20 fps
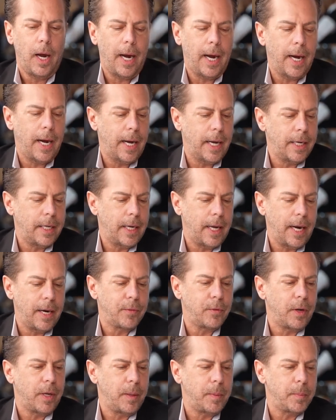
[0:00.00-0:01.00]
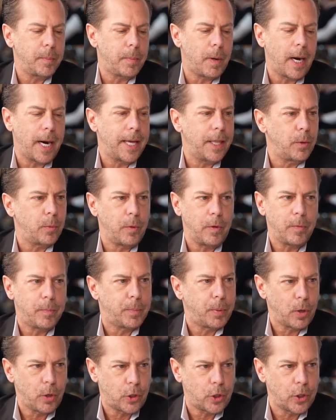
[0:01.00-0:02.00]
And every mine that we've
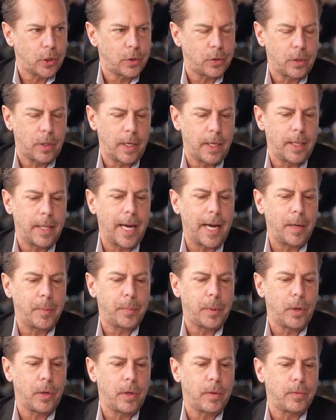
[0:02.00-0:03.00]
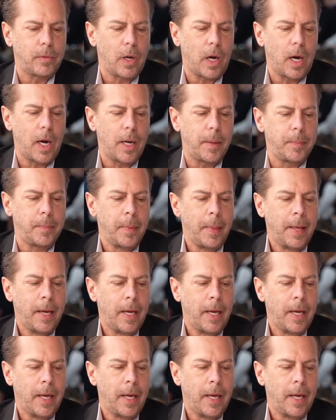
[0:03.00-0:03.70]
purchased in that period of time